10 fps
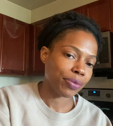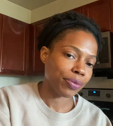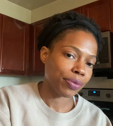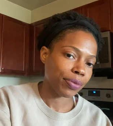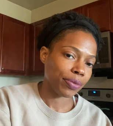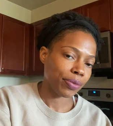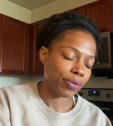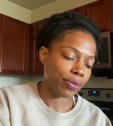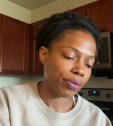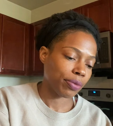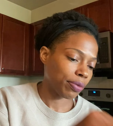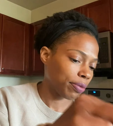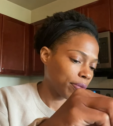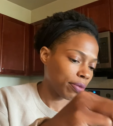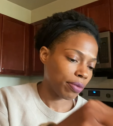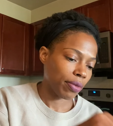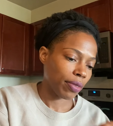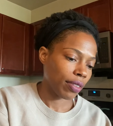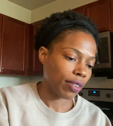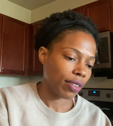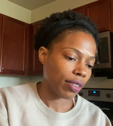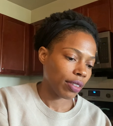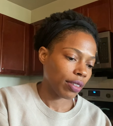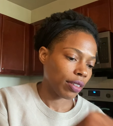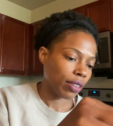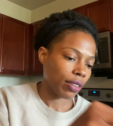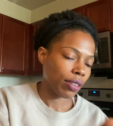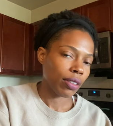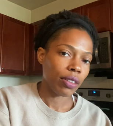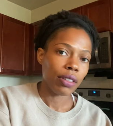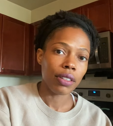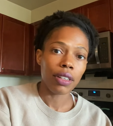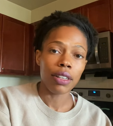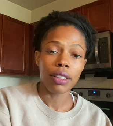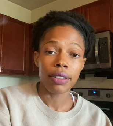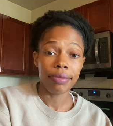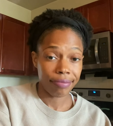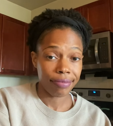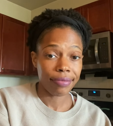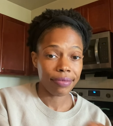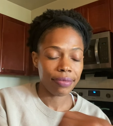[no speech]